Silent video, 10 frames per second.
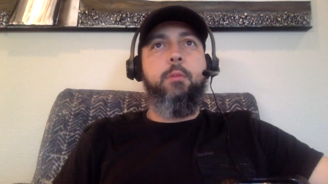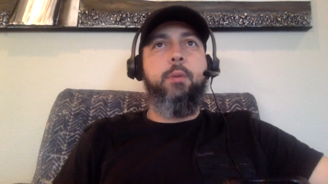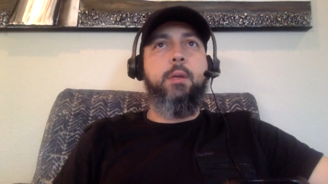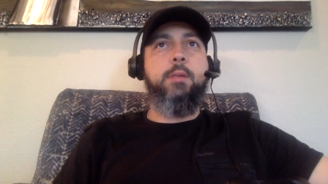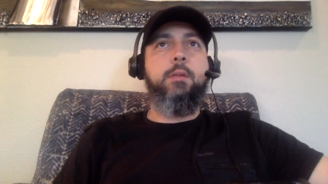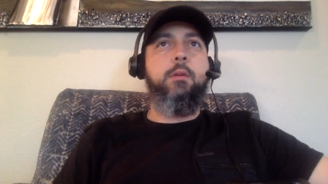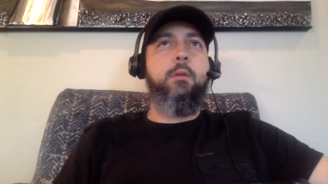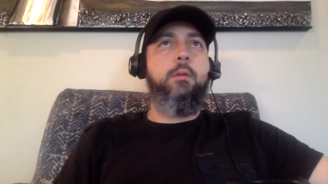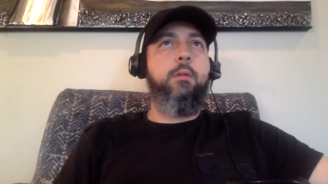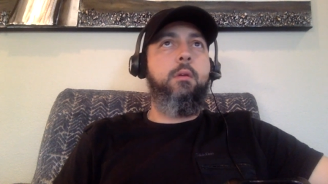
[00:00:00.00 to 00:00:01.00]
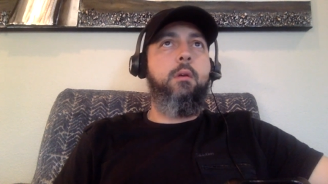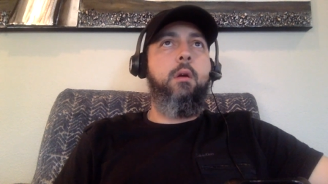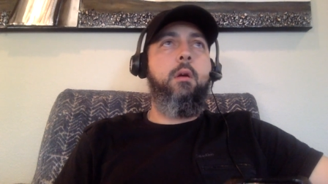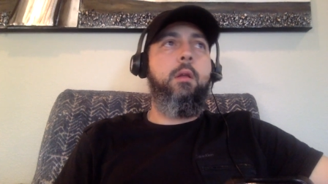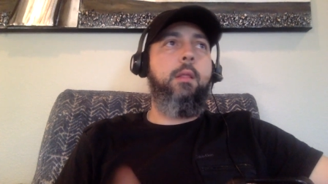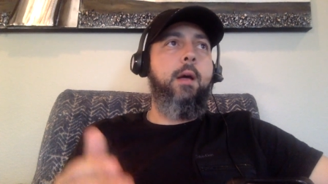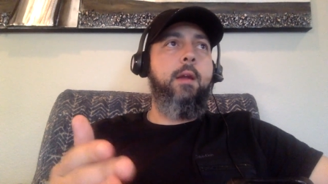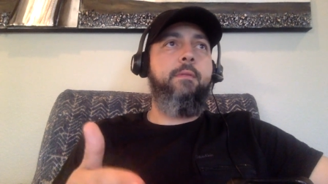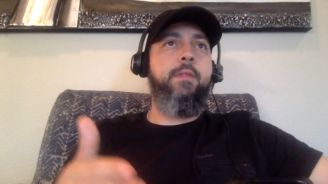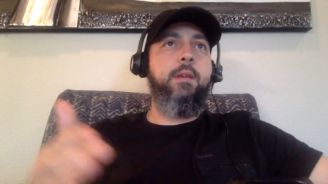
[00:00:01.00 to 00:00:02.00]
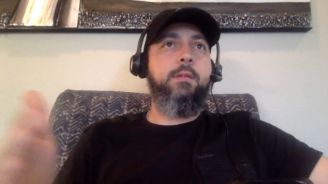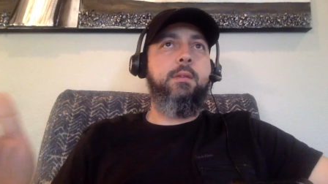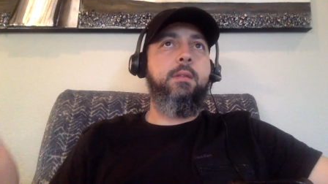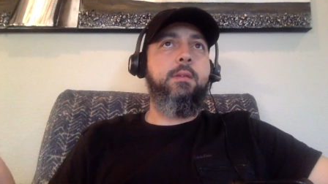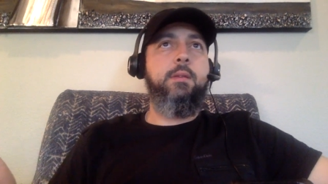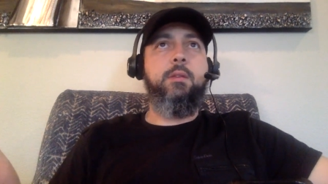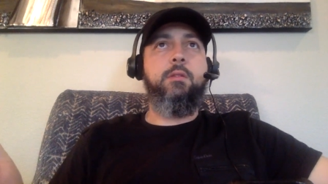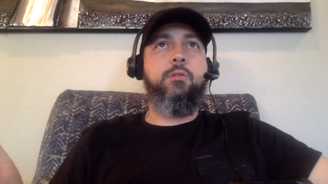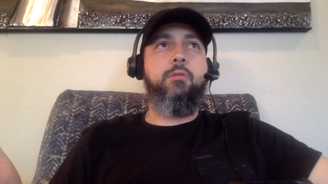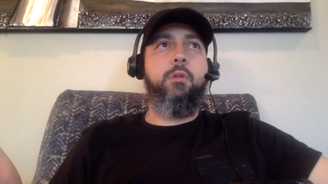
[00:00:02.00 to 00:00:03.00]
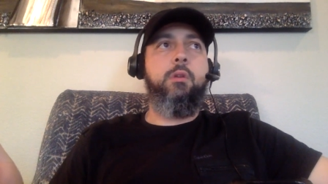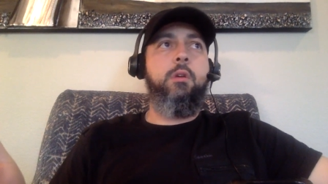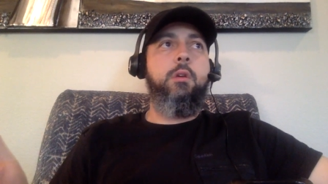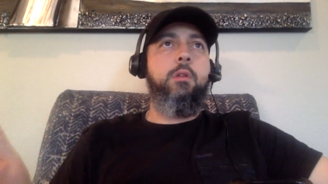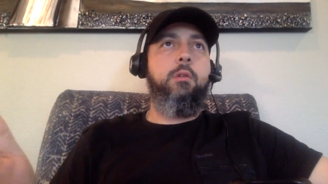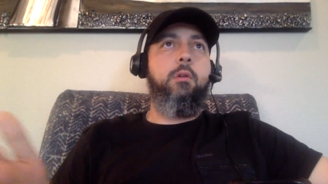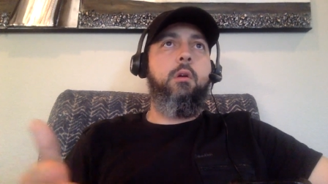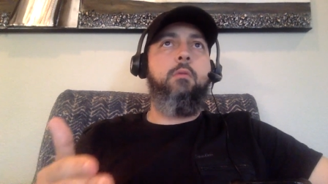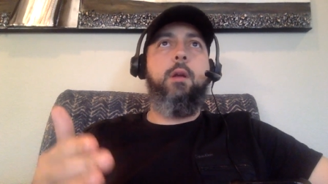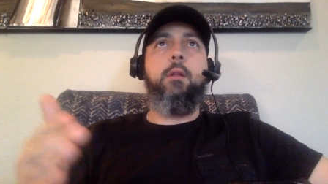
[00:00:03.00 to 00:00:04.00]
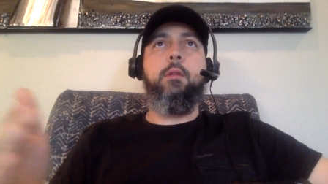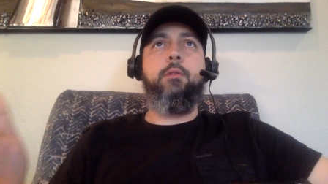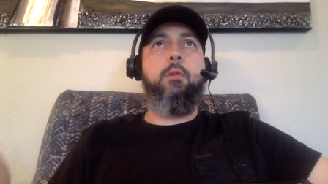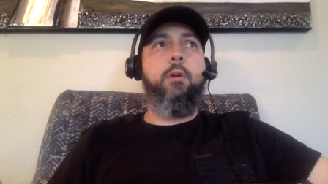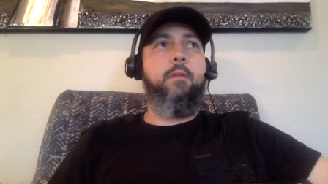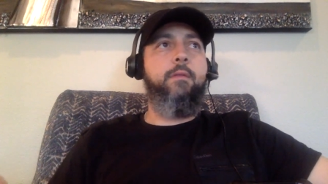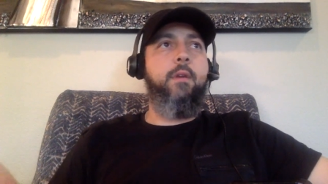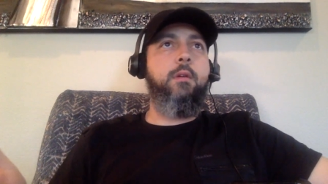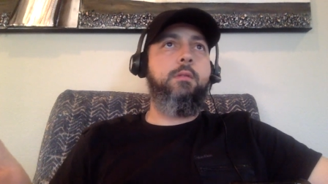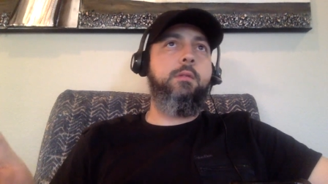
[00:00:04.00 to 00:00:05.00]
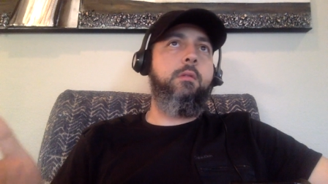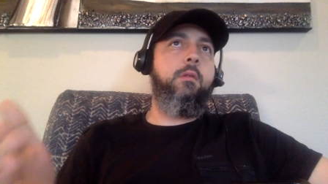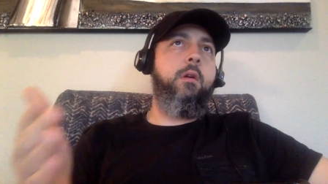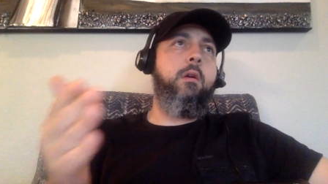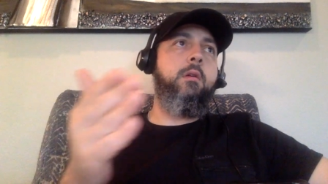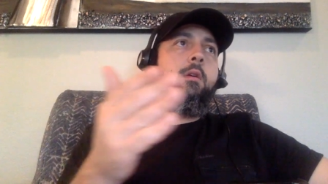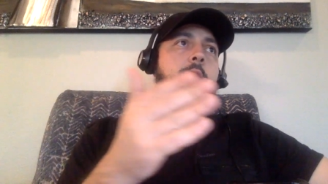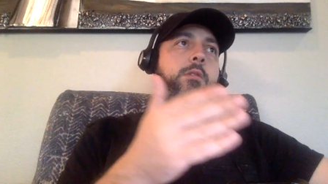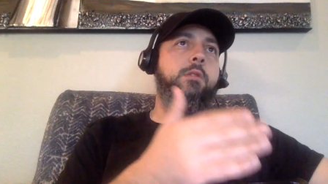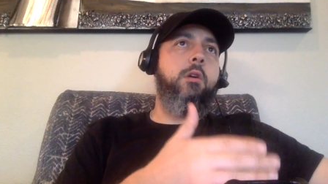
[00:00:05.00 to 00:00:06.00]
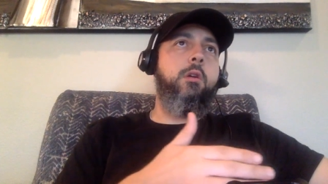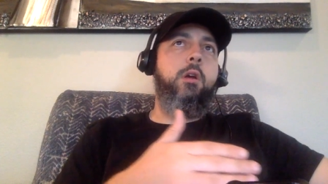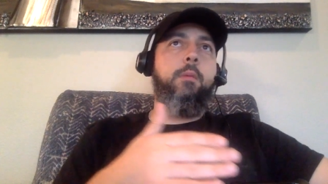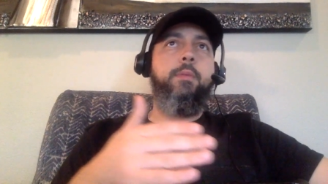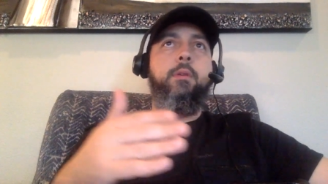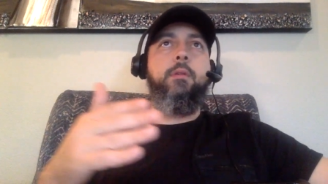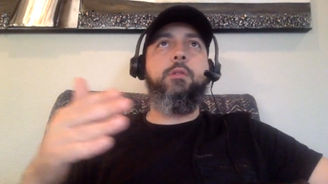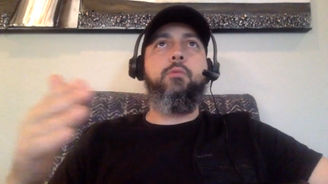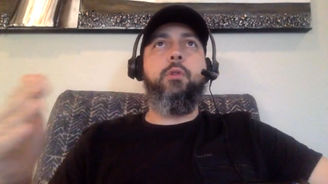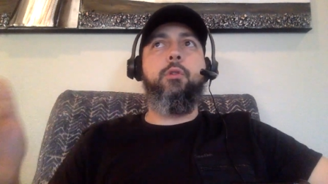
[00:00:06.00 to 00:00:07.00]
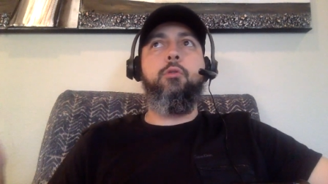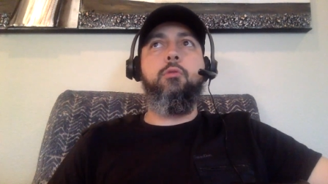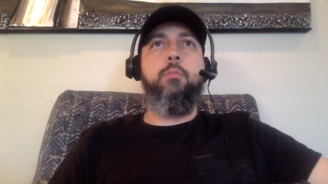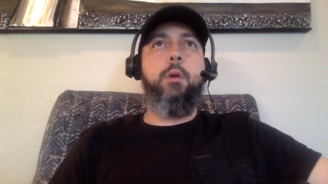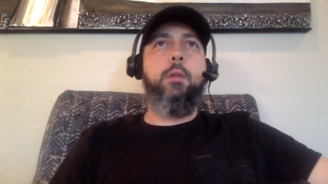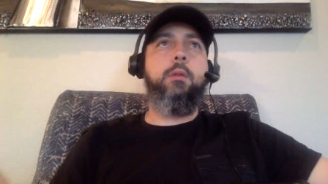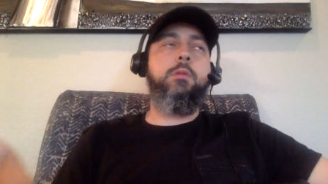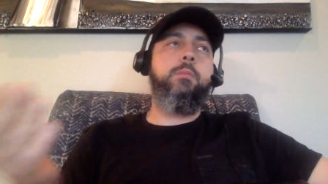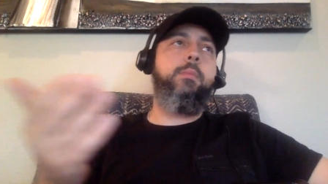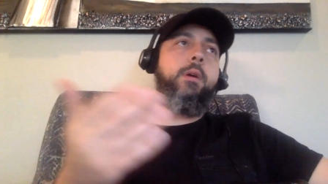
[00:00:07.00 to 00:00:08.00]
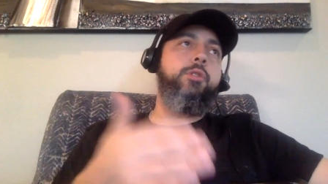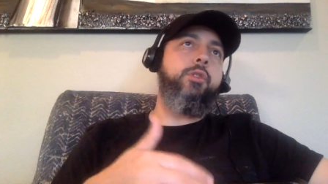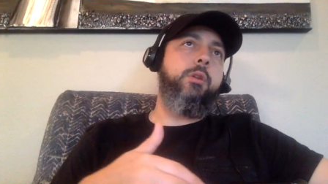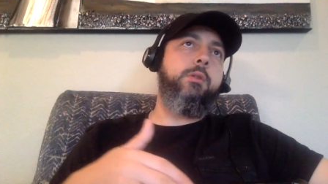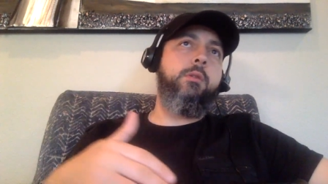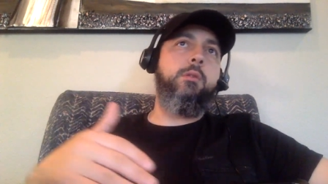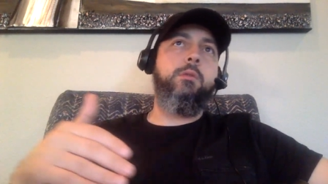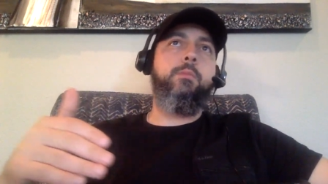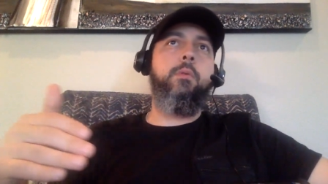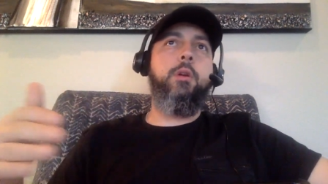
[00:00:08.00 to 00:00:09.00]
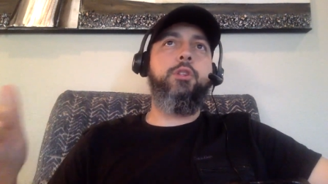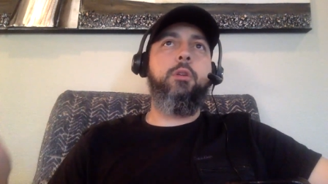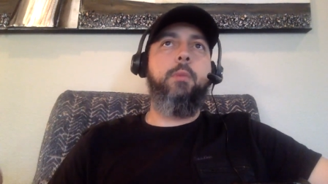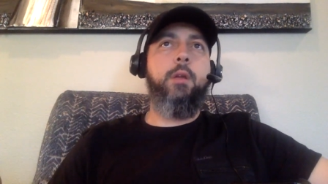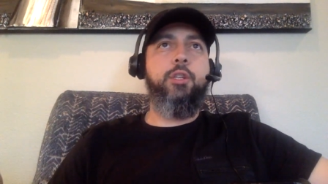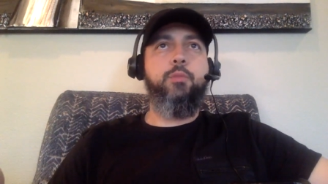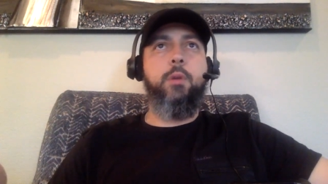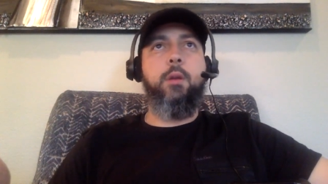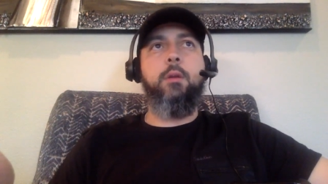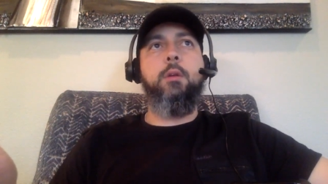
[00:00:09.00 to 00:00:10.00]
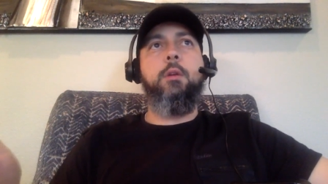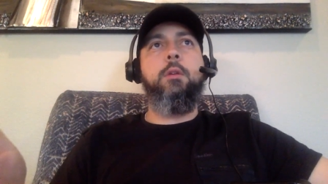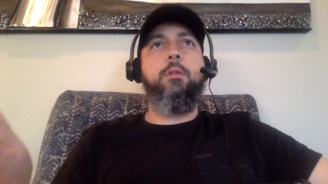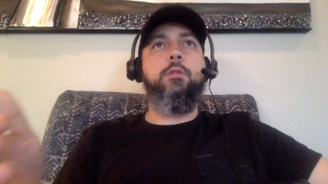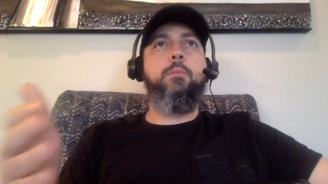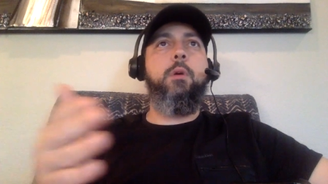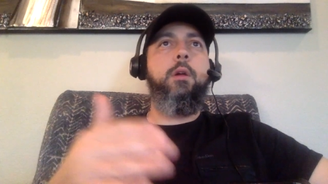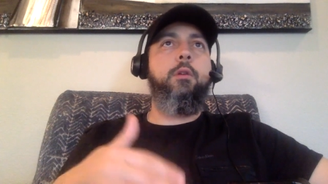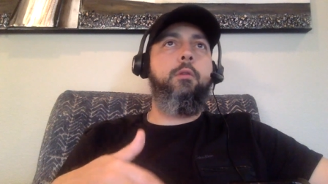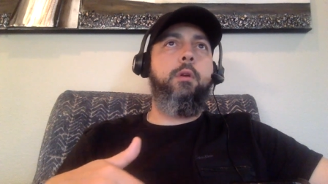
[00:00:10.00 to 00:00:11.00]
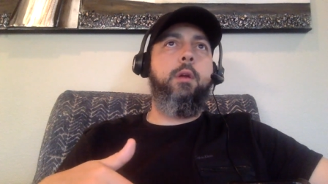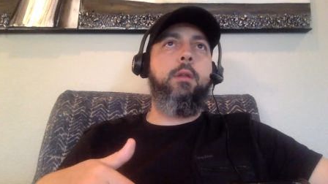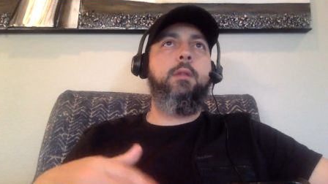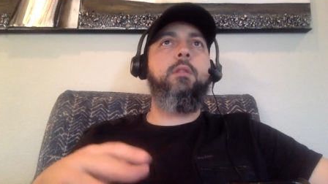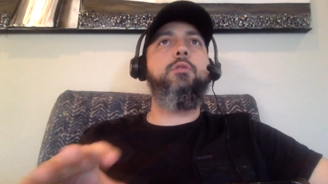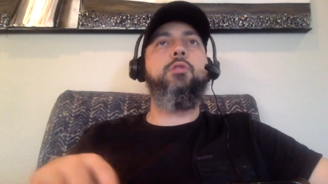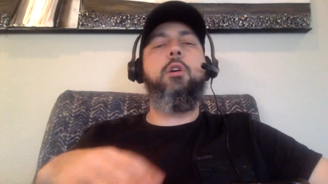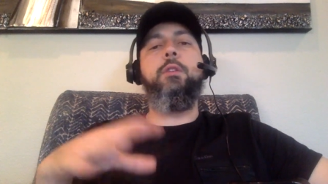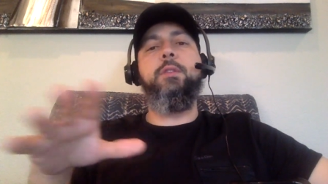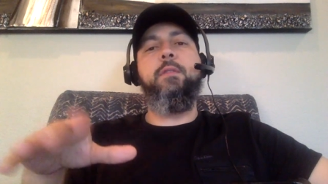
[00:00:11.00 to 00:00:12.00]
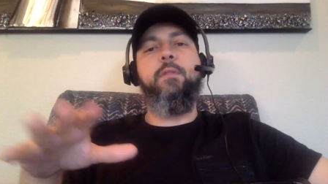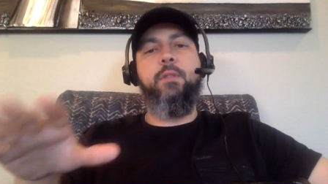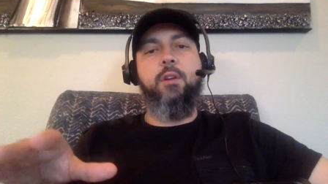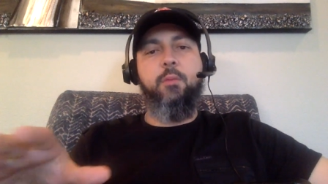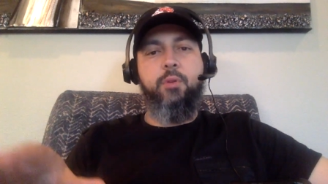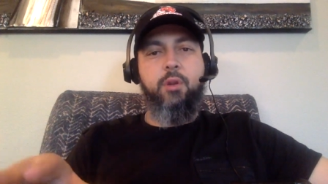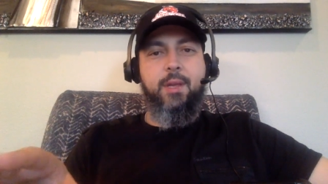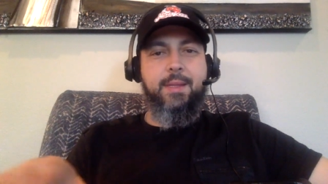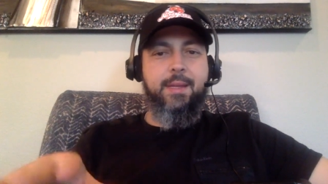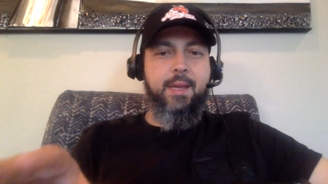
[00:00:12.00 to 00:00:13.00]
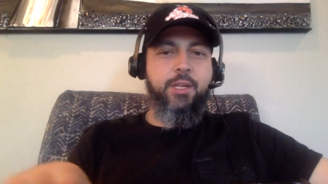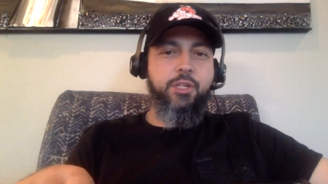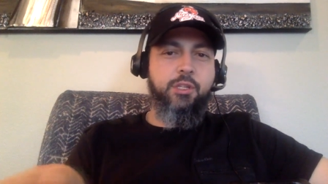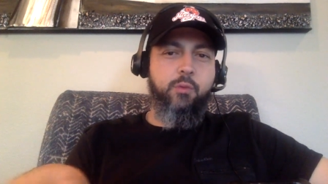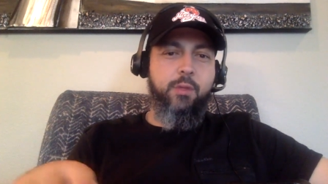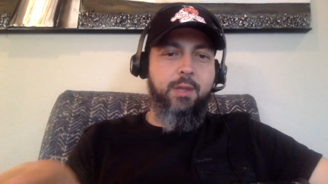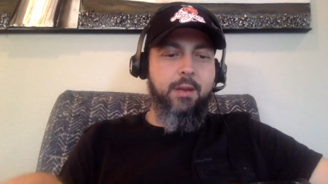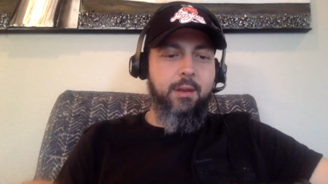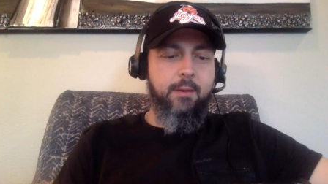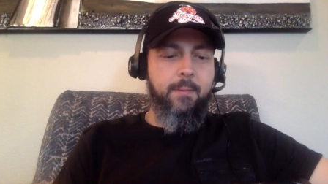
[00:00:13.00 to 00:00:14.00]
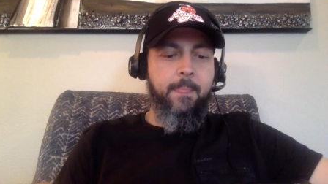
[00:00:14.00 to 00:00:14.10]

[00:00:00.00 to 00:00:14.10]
because there there are a lot of things in this industry. There are regulatory affairs, there are startup, there is recruitment, there's budgets, there's project management, there's monitoring, and then there's all the different therapeutic indications within it.